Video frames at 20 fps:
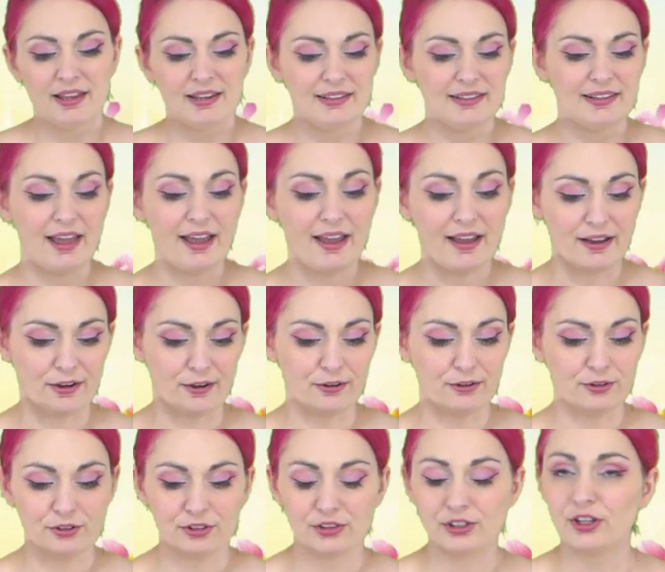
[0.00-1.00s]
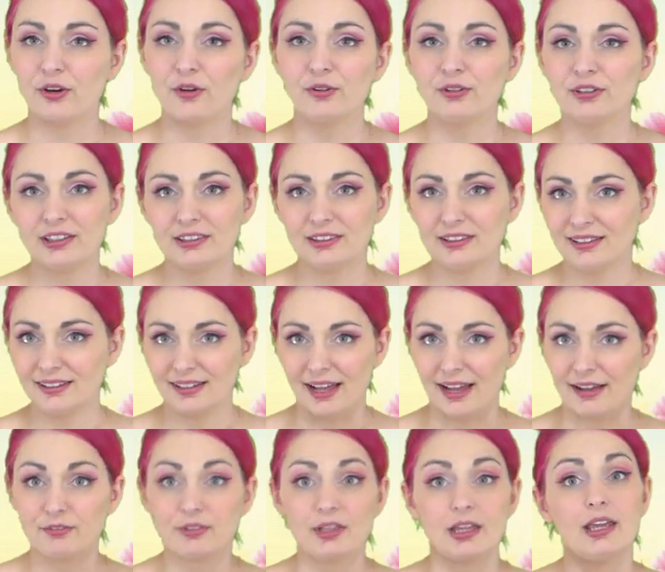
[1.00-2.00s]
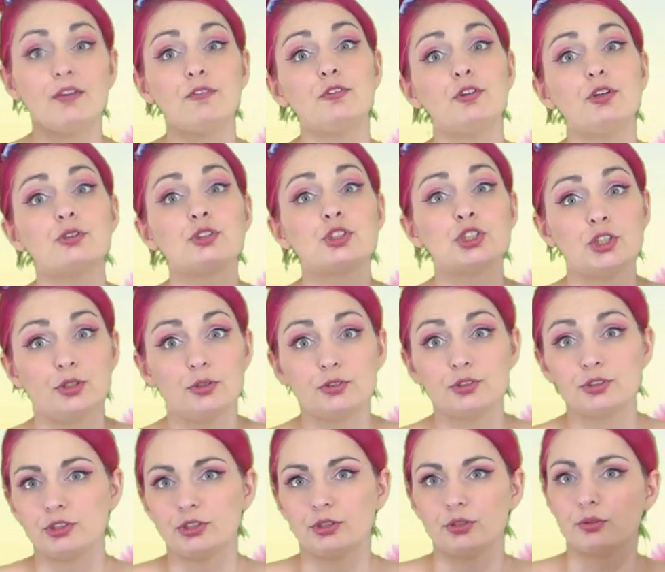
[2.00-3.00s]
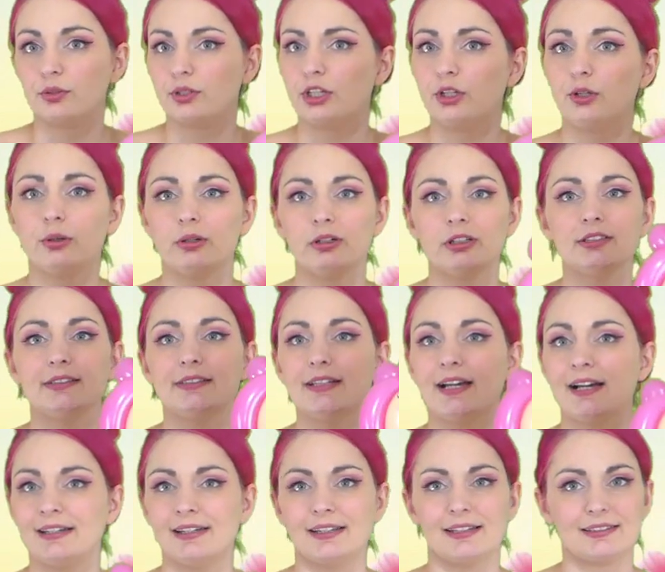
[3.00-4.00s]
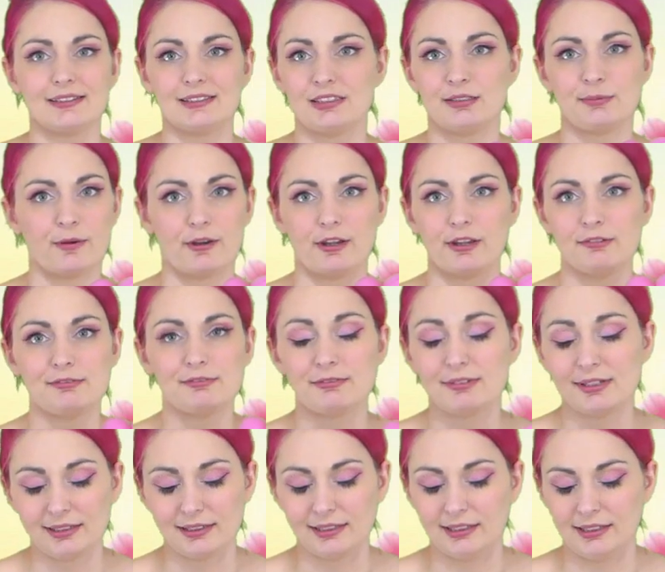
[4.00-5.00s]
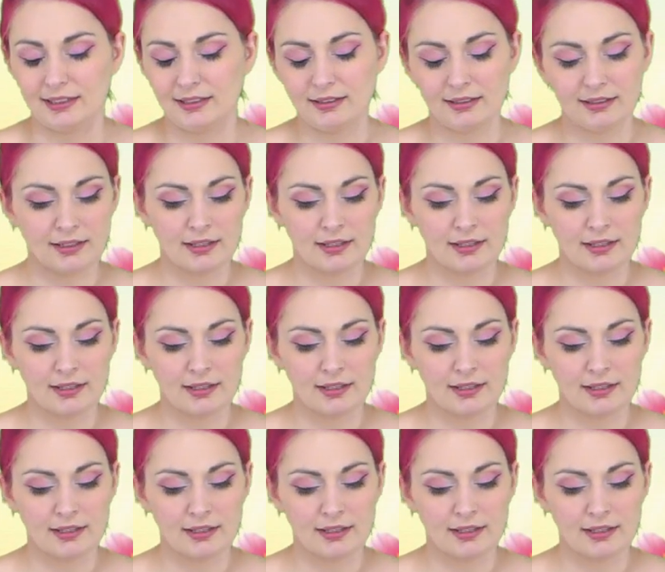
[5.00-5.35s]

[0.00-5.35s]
Now, the only thing left, if you choose to, you're done at this point, really.